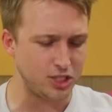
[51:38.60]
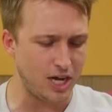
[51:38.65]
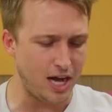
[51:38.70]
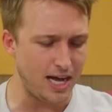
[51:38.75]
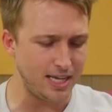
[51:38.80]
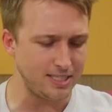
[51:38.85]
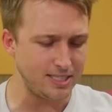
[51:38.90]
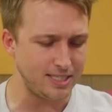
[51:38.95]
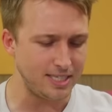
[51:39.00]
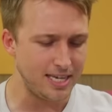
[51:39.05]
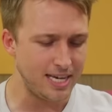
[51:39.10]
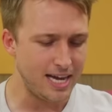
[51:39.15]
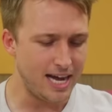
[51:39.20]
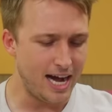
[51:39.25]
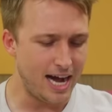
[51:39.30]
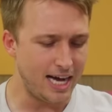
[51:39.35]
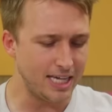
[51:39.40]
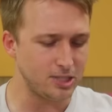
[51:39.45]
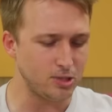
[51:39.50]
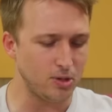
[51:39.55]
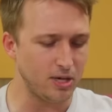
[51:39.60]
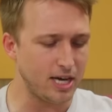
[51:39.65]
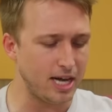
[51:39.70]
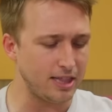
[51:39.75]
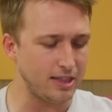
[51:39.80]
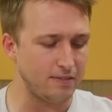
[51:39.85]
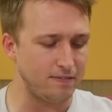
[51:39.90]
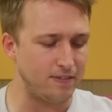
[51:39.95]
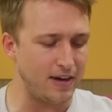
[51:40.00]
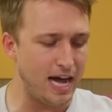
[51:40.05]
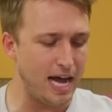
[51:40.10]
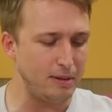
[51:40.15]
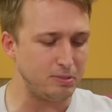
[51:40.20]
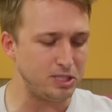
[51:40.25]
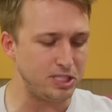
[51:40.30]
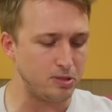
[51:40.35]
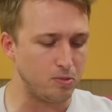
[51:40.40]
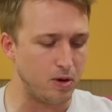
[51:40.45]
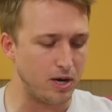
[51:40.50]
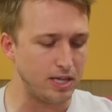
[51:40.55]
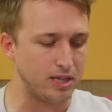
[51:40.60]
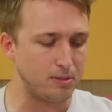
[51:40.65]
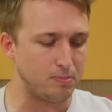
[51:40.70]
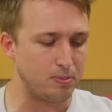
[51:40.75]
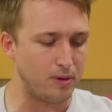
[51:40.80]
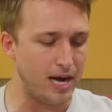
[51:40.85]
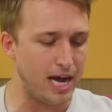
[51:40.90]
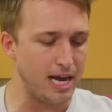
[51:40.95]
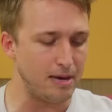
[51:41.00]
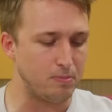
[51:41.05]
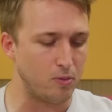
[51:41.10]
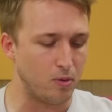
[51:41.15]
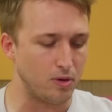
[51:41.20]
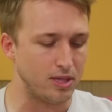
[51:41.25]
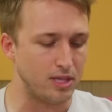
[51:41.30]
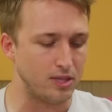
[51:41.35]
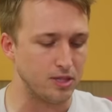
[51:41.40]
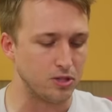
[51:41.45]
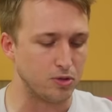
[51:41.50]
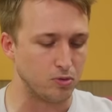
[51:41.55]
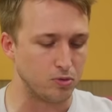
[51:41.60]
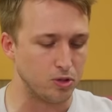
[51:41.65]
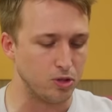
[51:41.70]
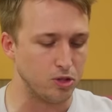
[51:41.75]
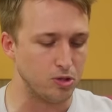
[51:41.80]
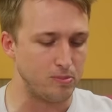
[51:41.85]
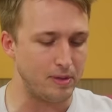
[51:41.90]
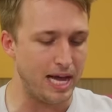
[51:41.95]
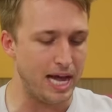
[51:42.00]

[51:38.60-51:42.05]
shot. I sort of got the vibe she wanted the bride more than the groom